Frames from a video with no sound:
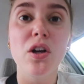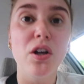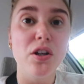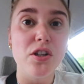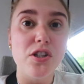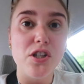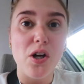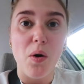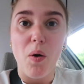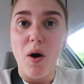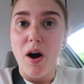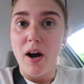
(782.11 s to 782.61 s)

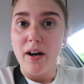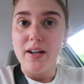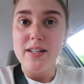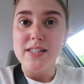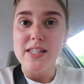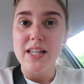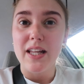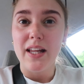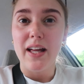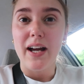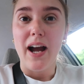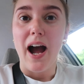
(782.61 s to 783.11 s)
So
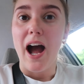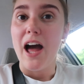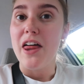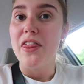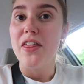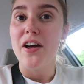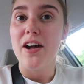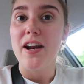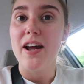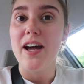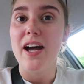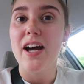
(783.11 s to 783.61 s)
honestly, like, I
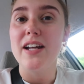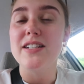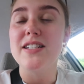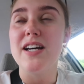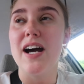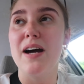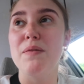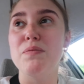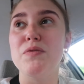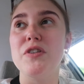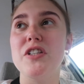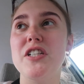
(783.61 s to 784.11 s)
thought I had
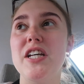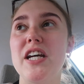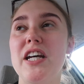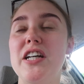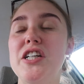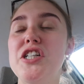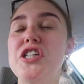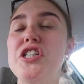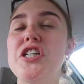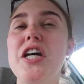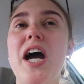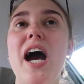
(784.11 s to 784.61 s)
time to take
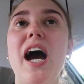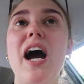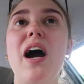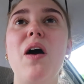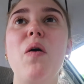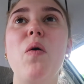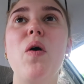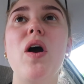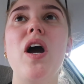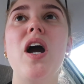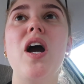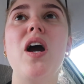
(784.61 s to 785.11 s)
a
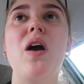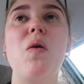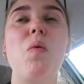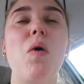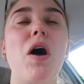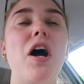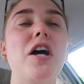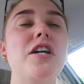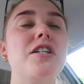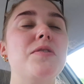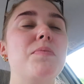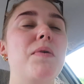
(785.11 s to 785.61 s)
shower,
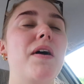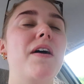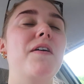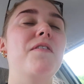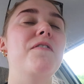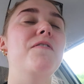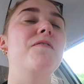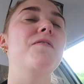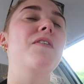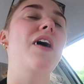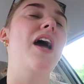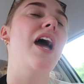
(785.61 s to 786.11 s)
wash my
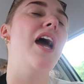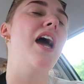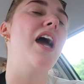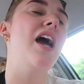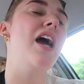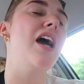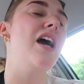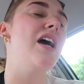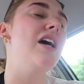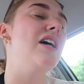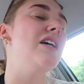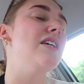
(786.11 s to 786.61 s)

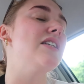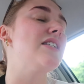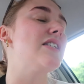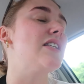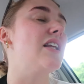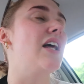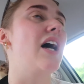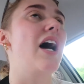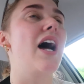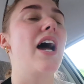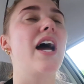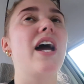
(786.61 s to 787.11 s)
face,
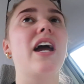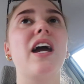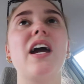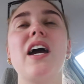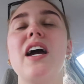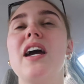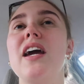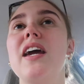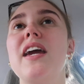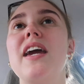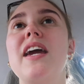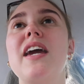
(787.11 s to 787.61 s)
like,
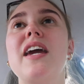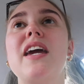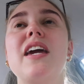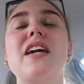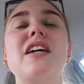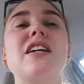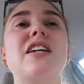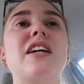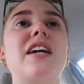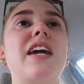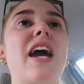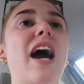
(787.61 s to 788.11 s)

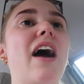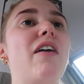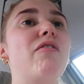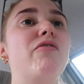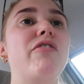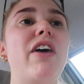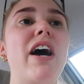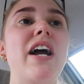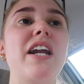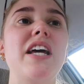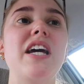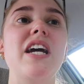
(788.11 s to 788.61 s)
get
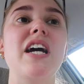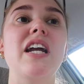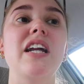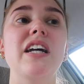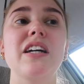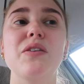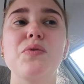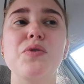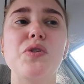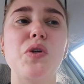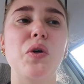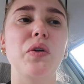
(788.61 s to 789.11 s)
ready, and
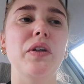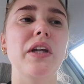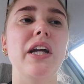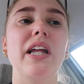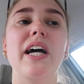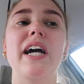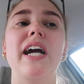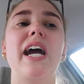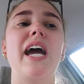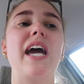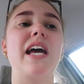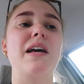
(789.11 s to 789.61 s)
it was only
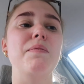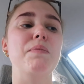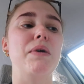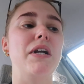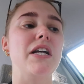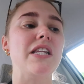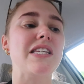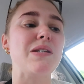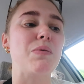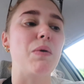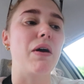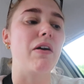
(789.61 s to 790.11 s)
like 8
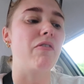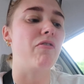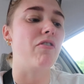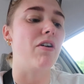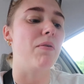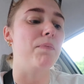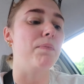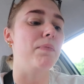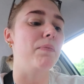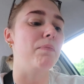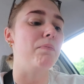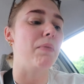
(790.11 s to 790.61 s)
minutes away
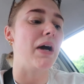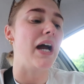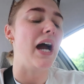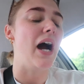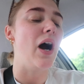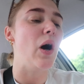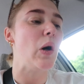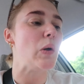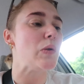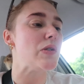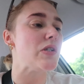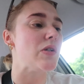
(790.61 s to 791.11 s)
from my
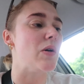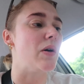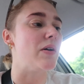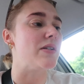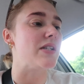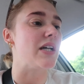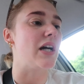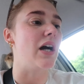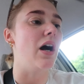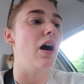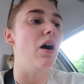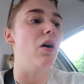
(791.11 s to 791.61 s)
house, so I
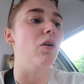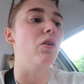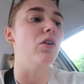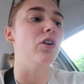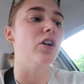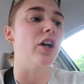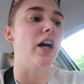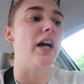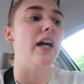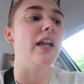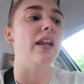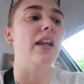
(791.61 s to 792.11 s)
was like, oh,
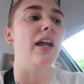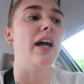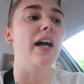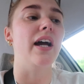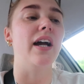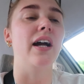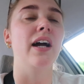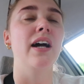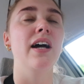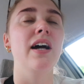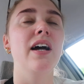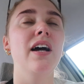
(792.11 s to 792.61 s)
great,
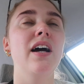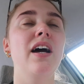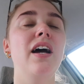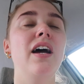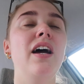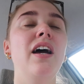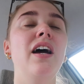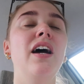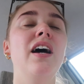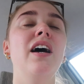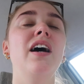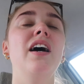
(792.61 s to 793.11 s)
like,
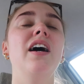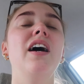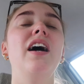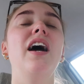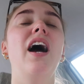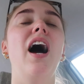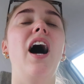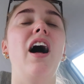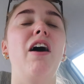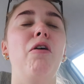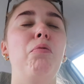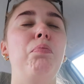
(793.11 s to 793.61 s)

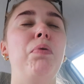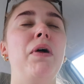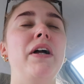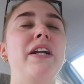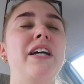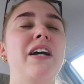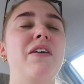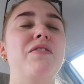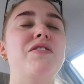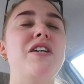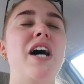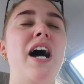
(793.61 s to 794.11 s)
I'll have
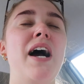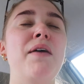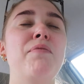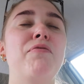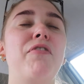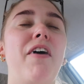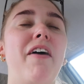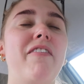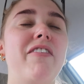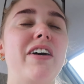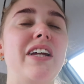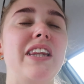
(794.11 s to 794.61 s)
plenty of time
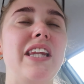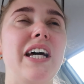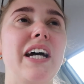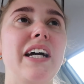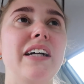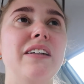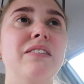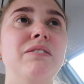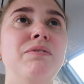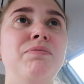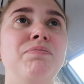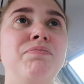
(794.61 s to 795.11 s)
for
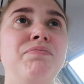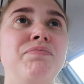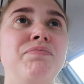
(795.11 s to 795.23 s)
everything.